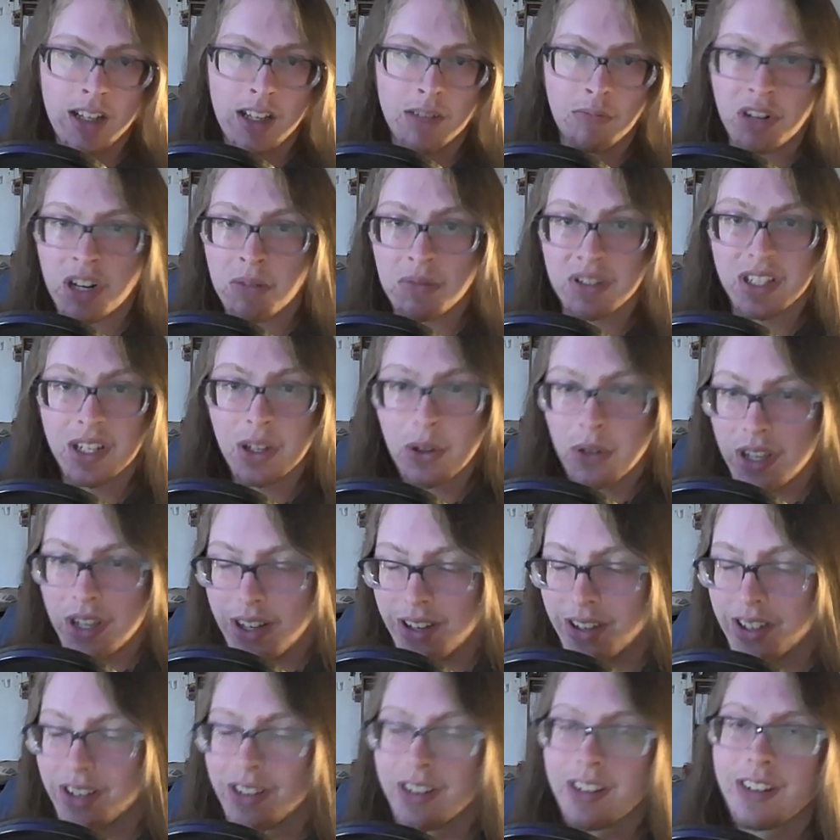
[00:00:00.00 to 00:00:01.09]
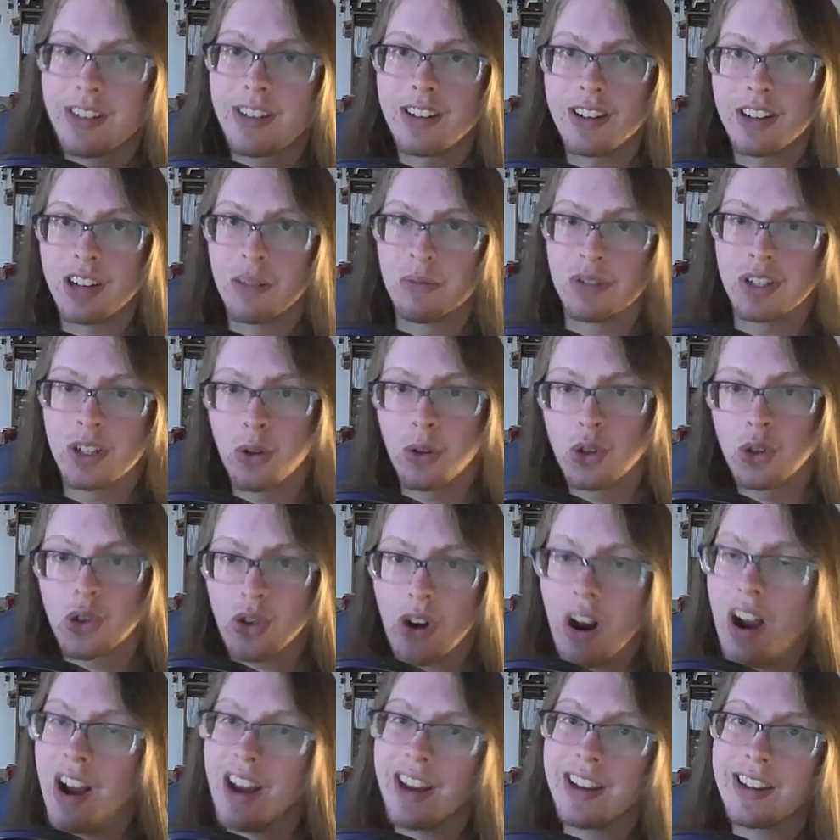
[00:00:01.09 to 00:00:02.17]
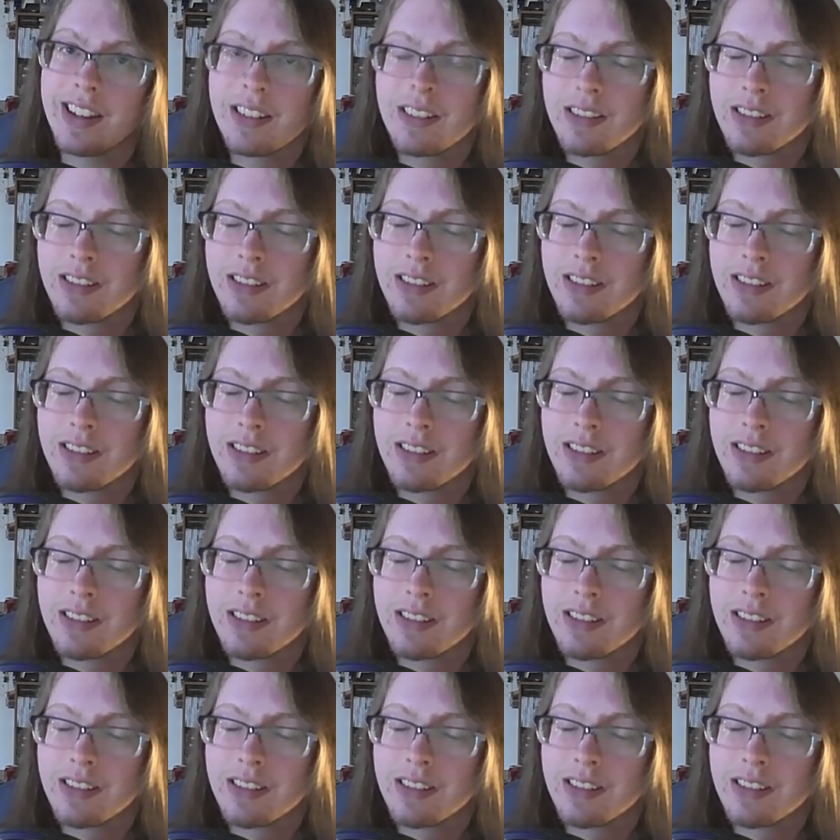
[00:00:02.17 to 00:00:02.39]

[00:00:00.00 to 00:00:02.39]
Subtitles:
But I'm still here, and I'm still trying.